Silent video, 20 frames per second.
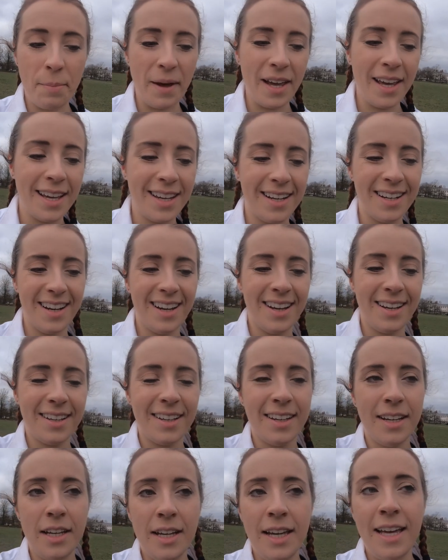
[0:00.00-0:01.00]
bit,
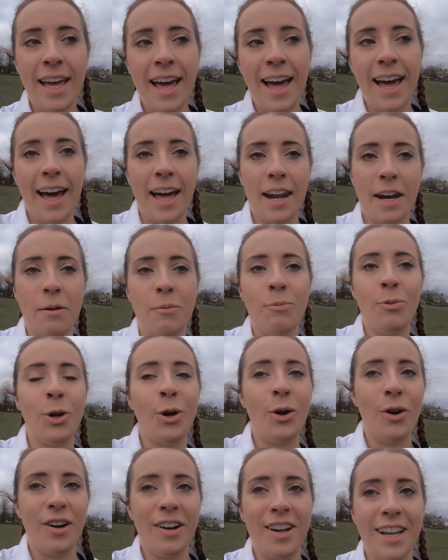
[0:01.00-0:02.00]
and I'm
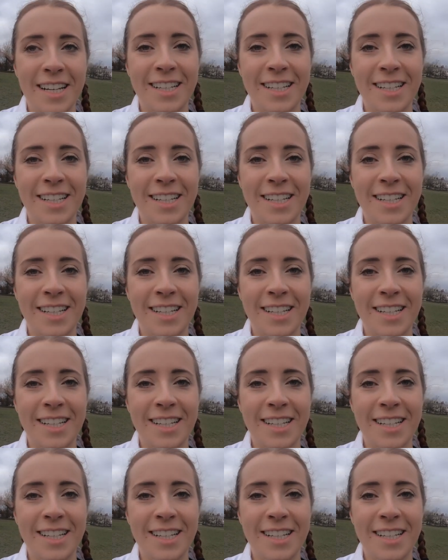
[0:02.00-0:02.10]
not